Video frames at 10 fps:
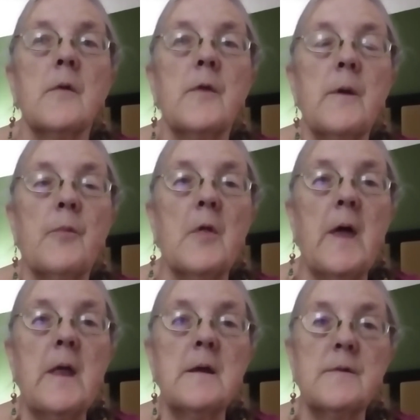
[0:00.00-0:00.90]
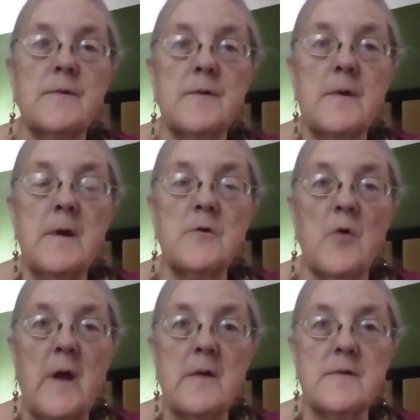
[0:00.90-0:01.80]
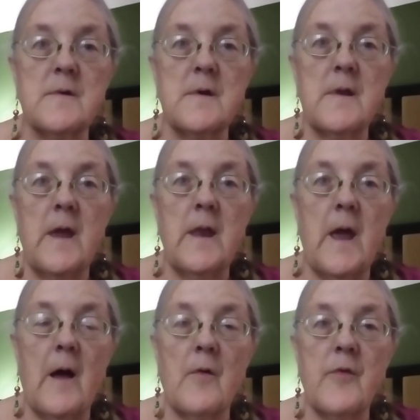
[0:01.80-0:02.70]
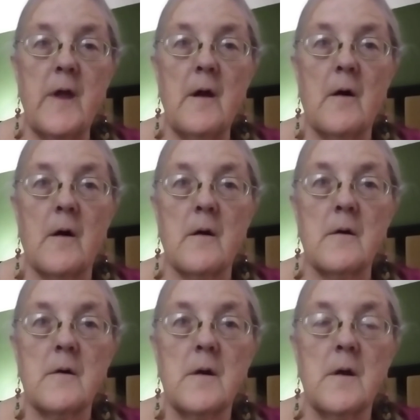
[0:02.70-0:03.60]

the planets in transit and how they are